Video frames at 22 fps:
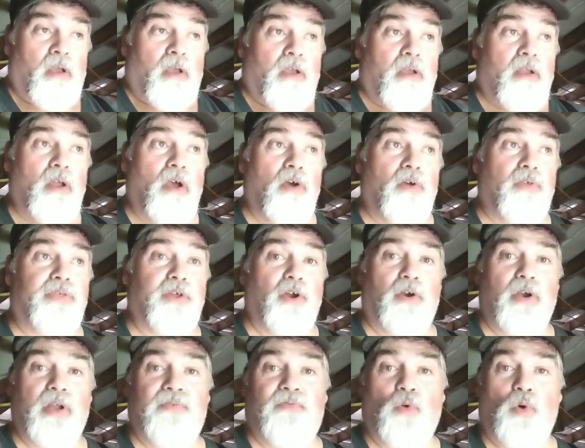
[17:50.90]
you know,
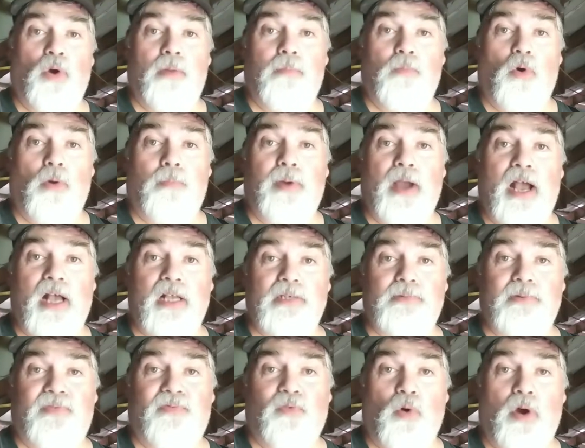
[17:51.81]
30-40 more
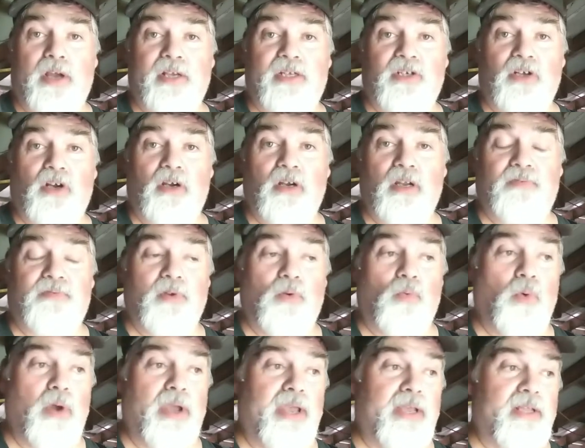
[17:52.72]
pounds before I start
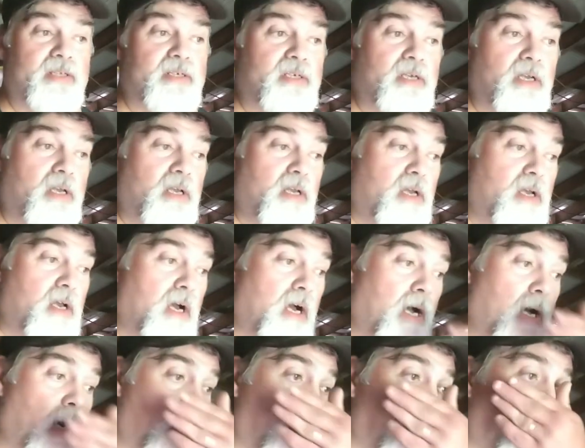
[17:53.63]
lifting weights,
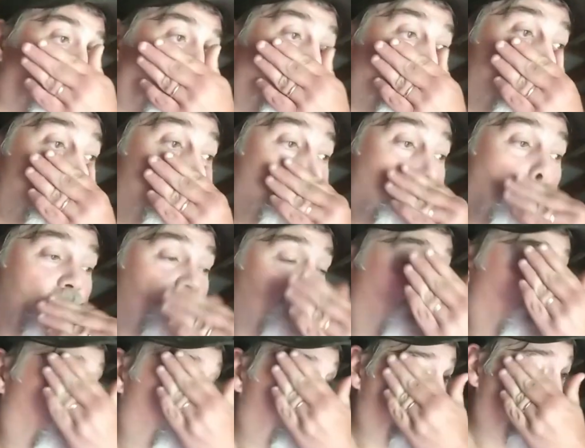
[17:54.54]

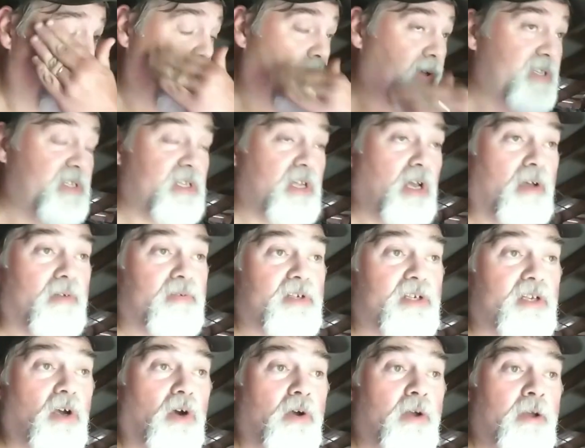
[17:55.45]
just cardio and stuff.
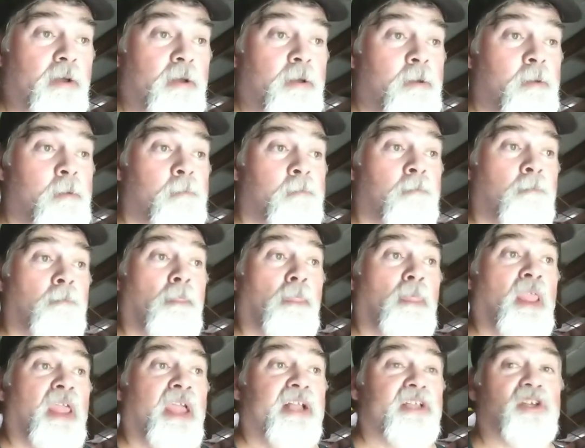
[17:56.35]
So
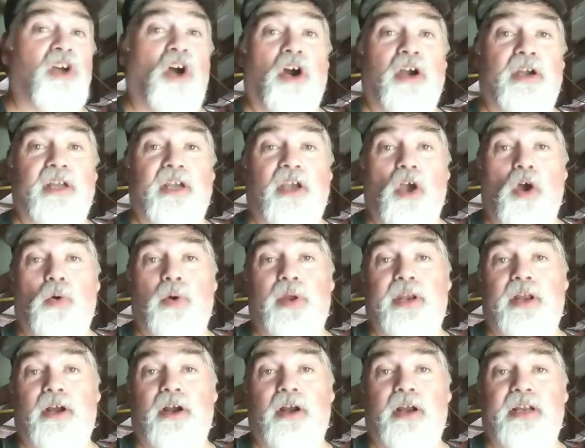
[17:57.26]
it's hard to go
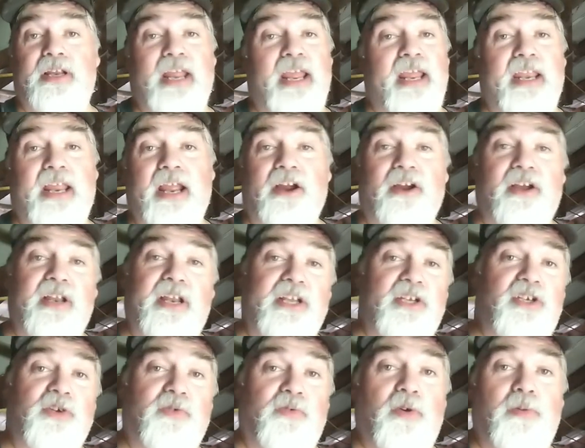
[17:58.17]
in there. It ain't an air
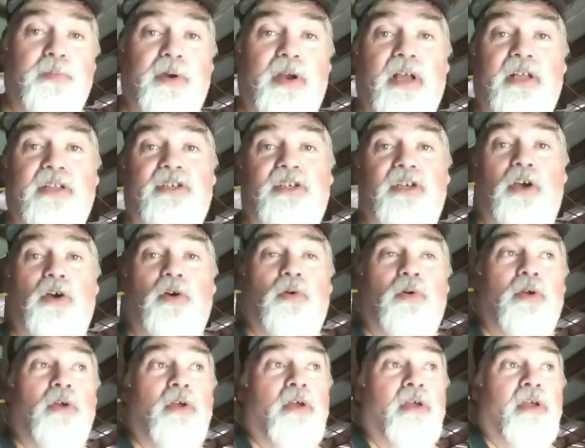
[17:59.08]
conditioned room or nothing.
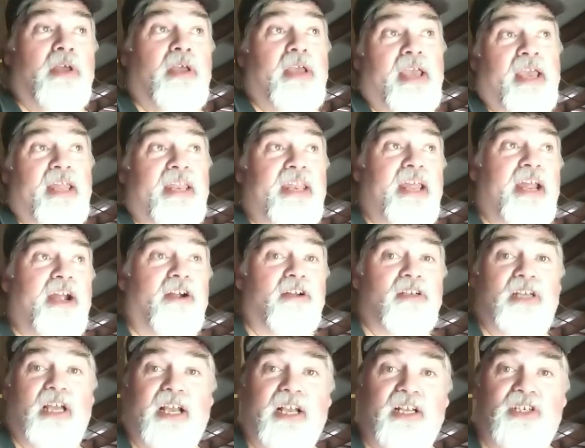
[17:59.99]
So in there
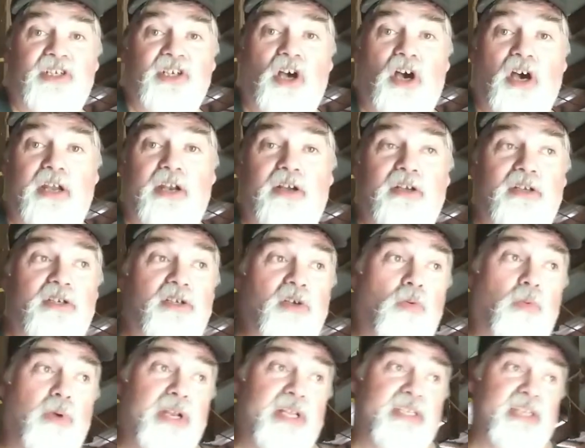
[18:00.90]
is like a sauna.
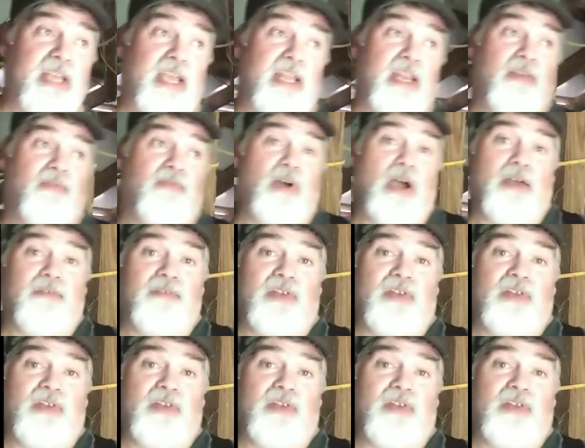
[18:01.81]
So when it's 85,